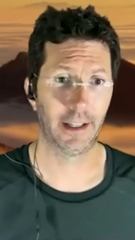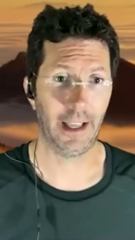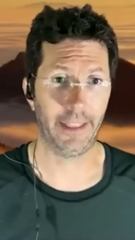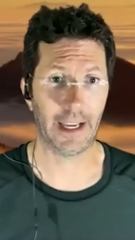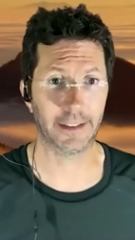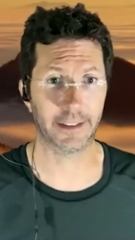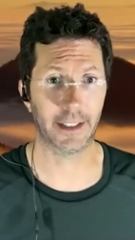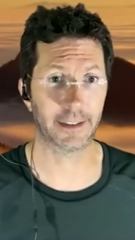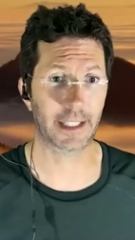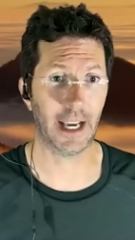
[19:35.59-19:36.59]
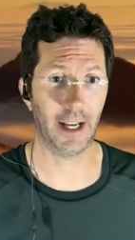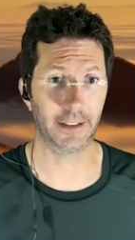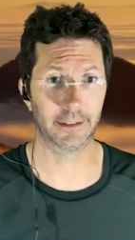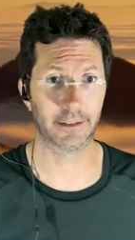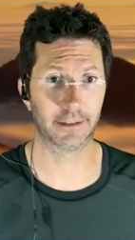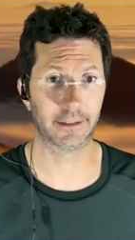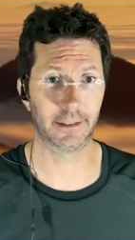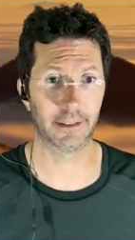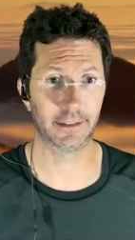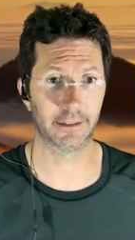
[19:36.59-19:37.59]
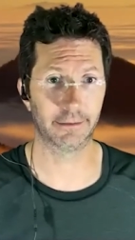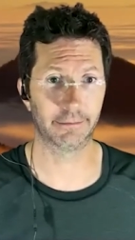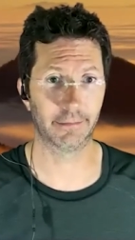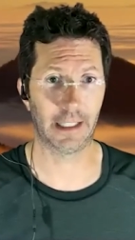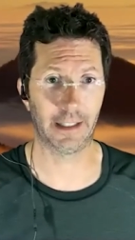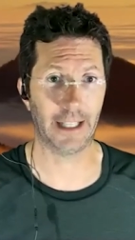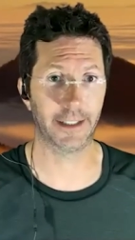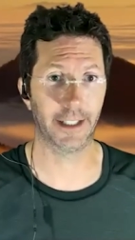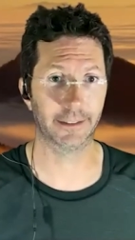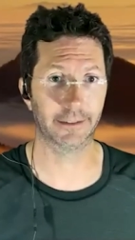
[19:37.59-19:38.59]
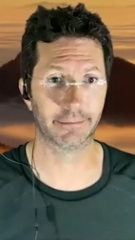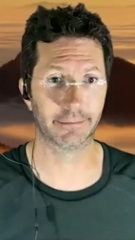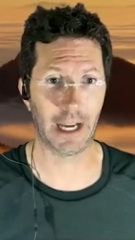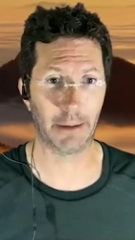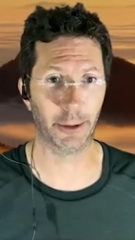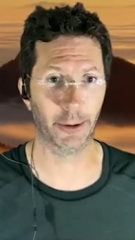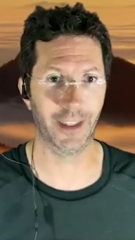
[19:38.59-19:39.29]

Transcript: I think I just said to Scott, that's it. I'm doing